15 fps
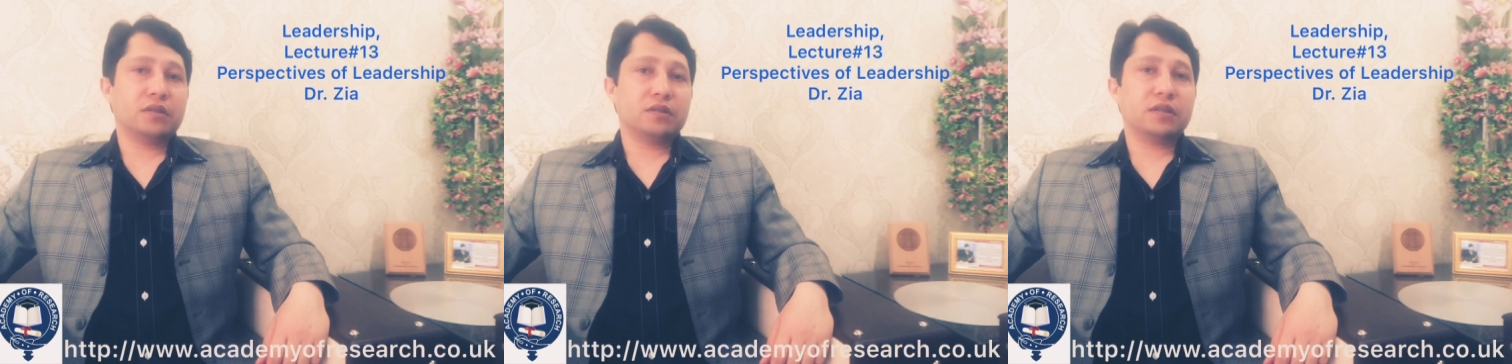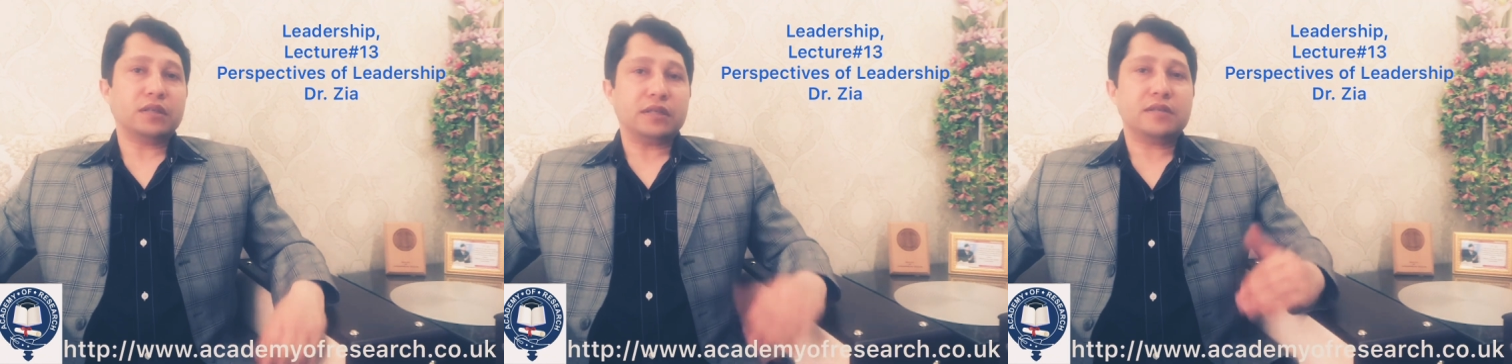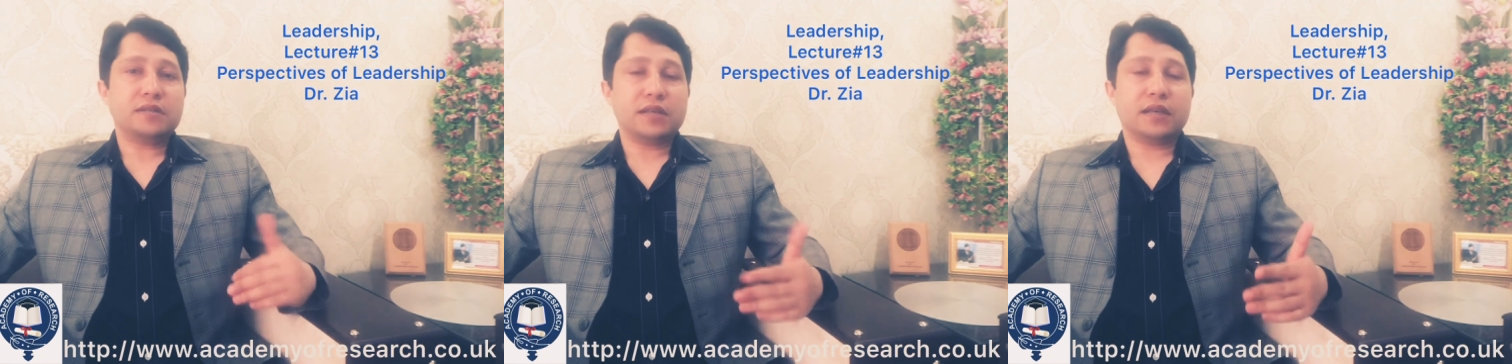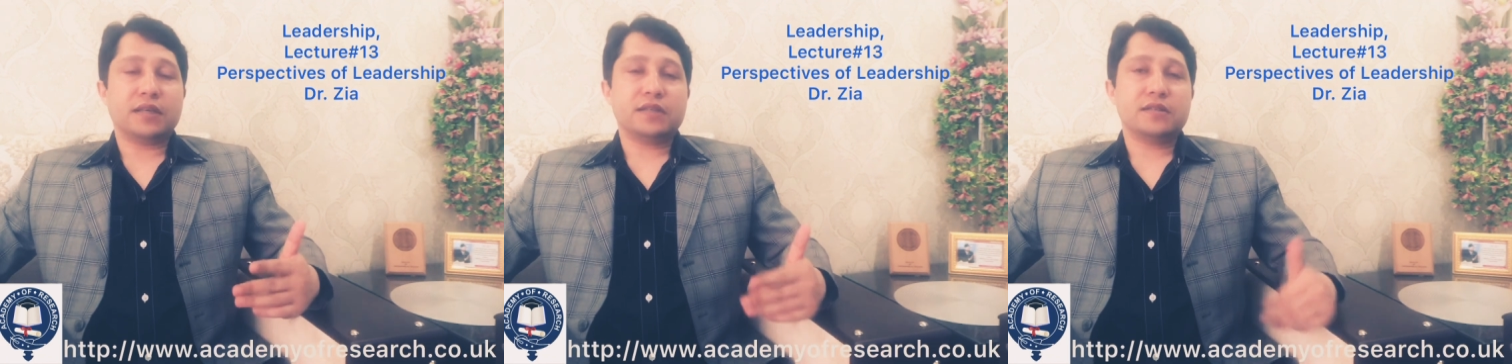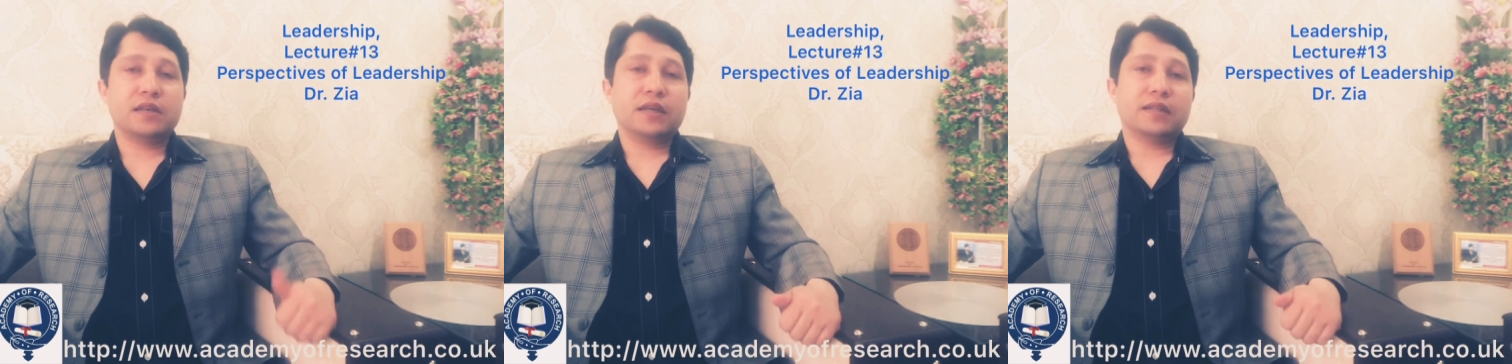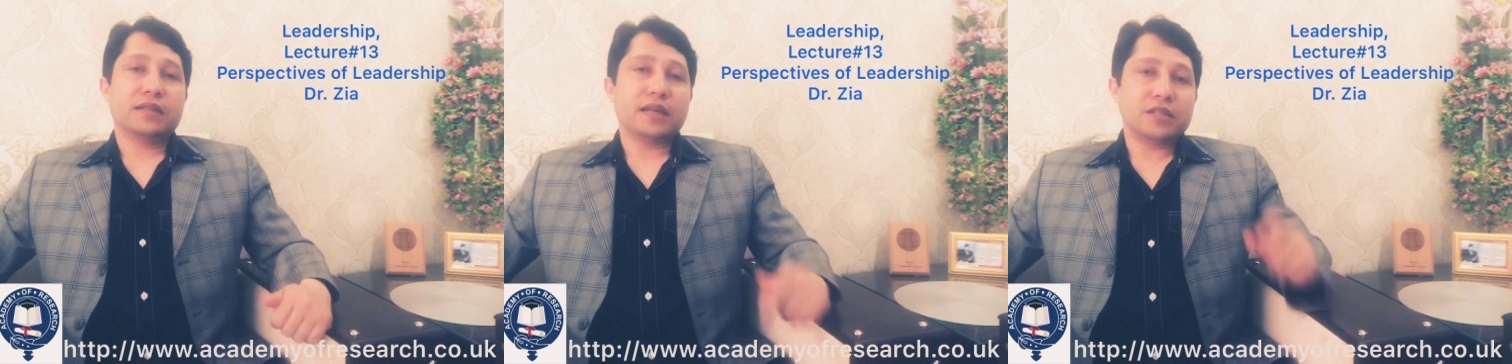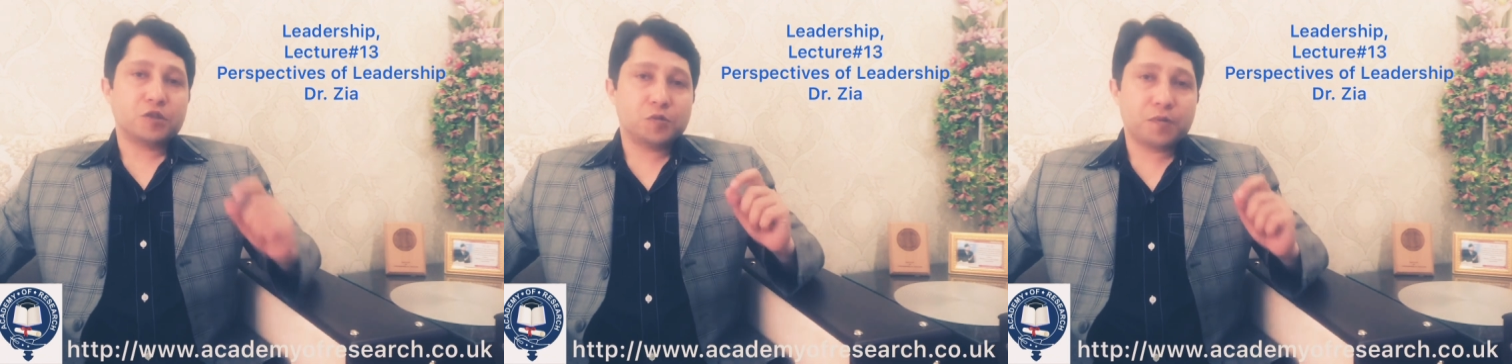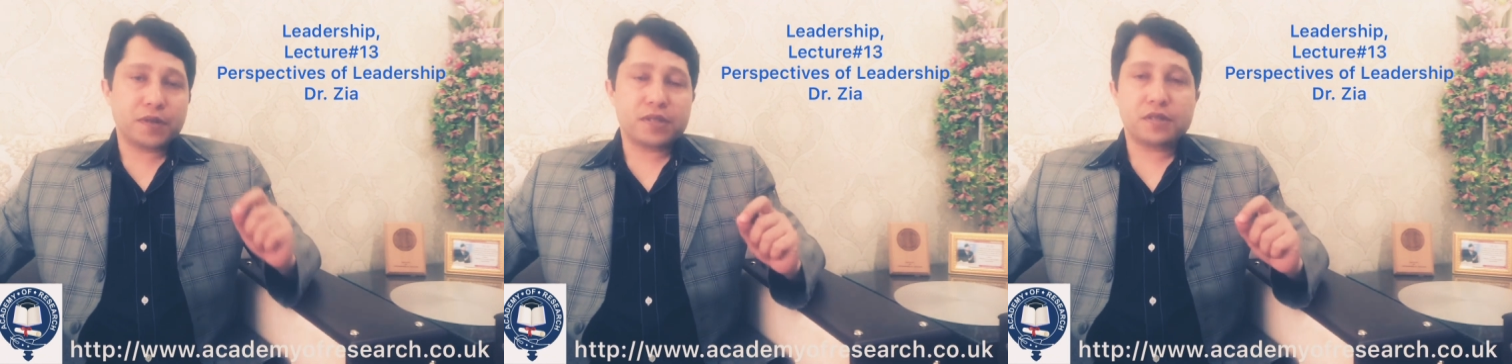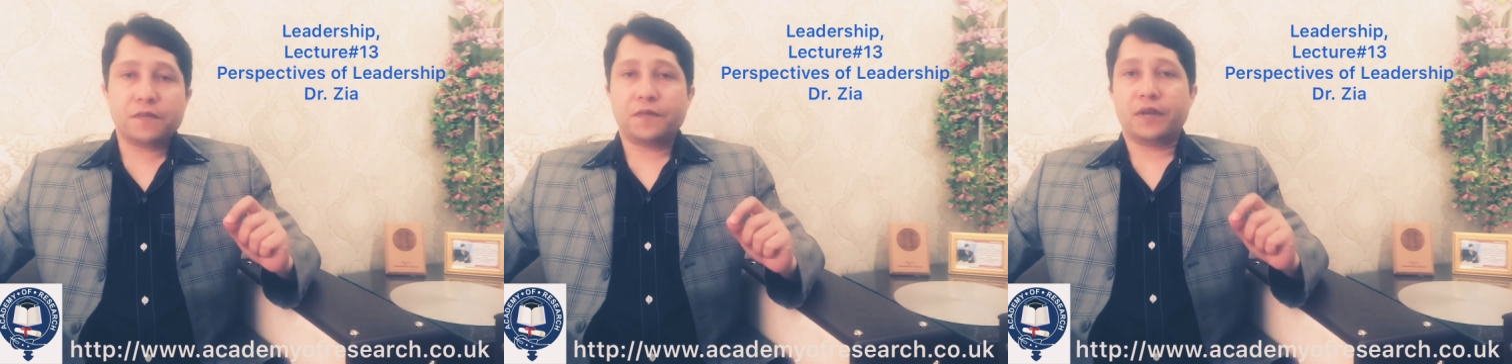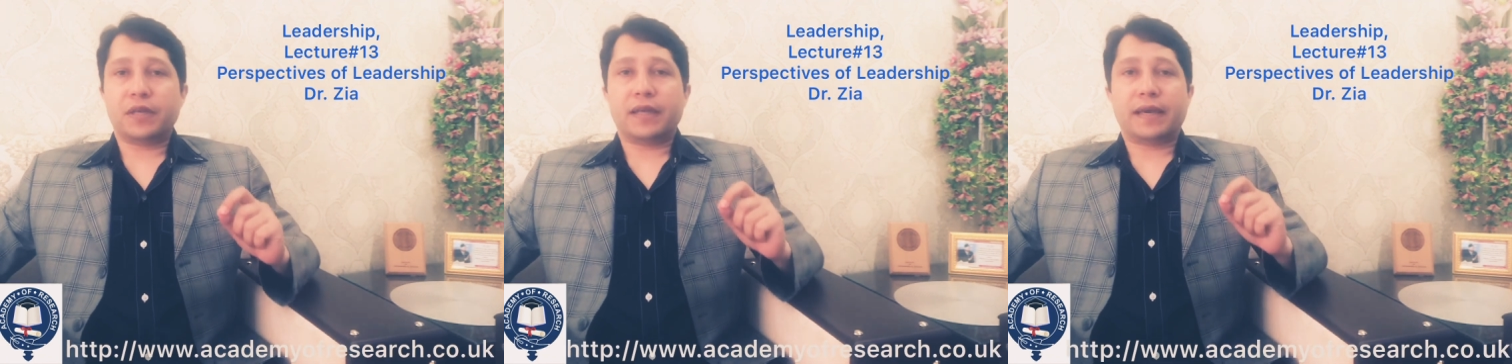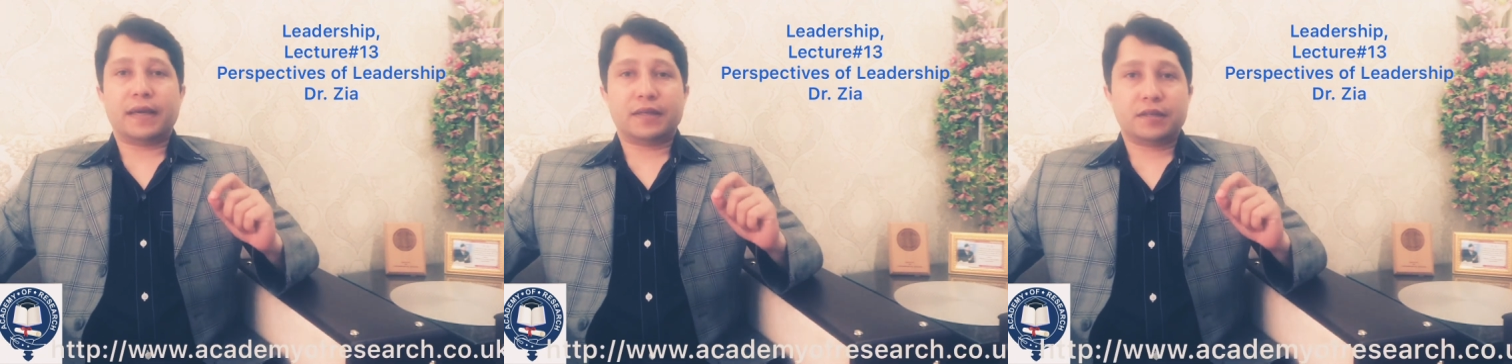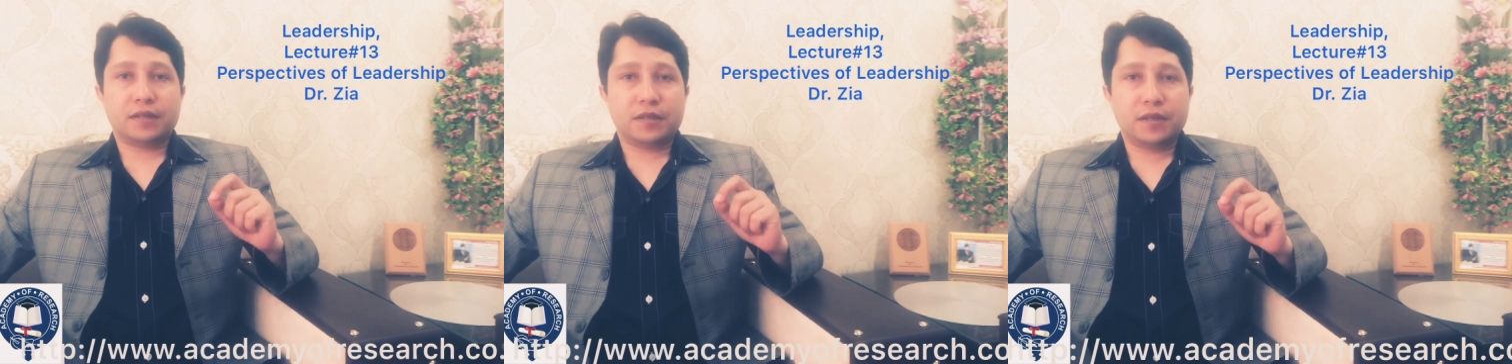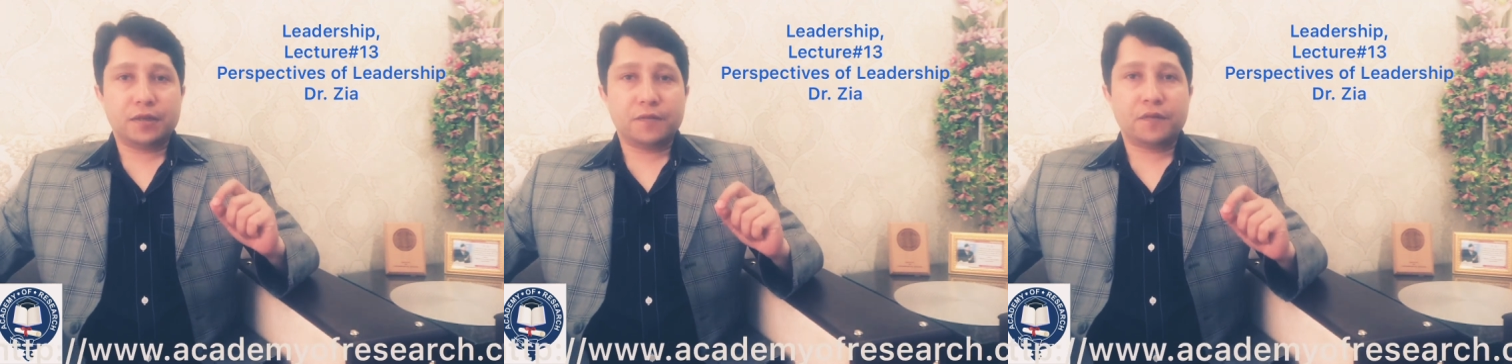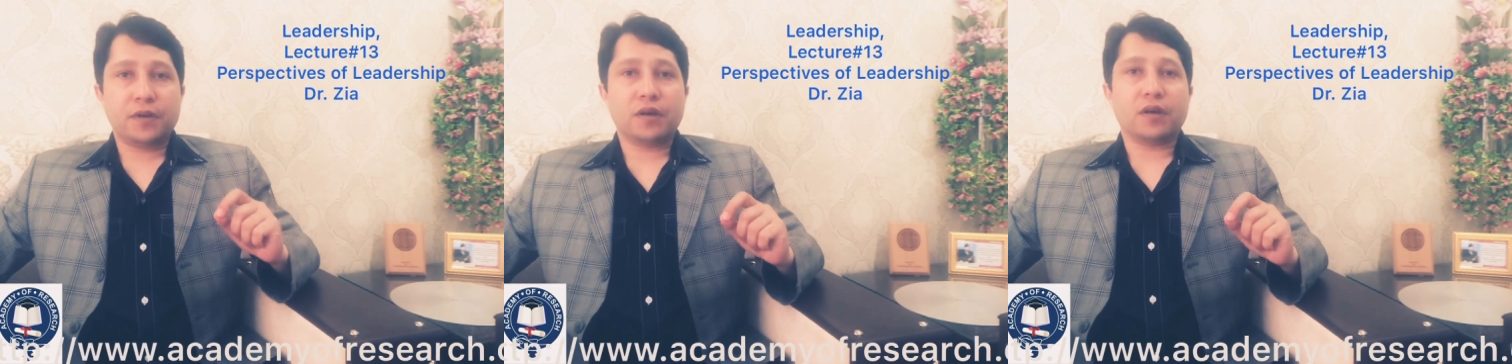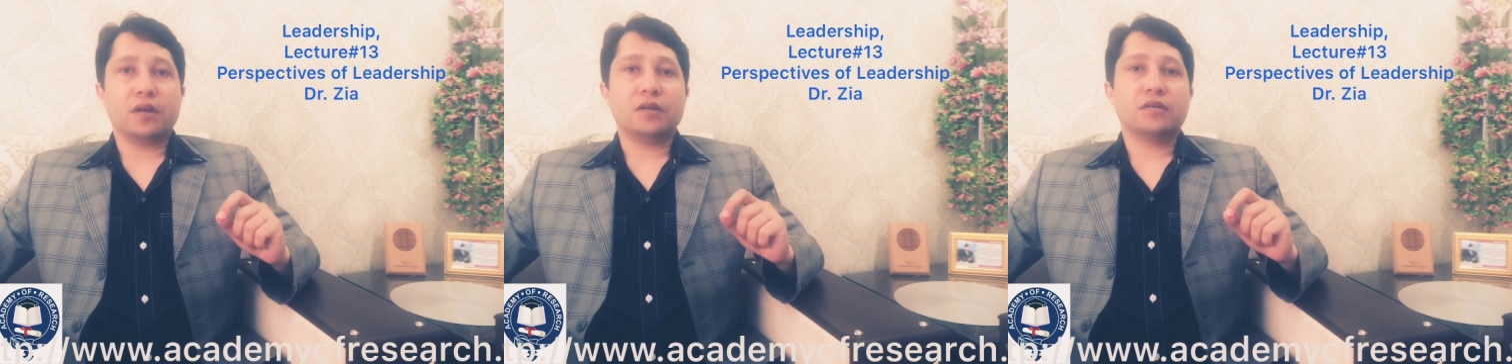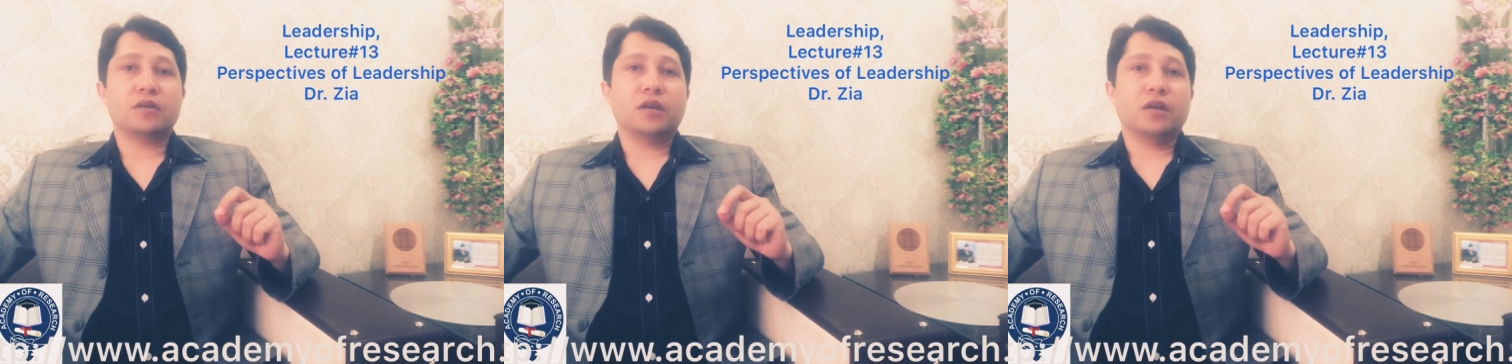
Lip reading: it says that specific and difficult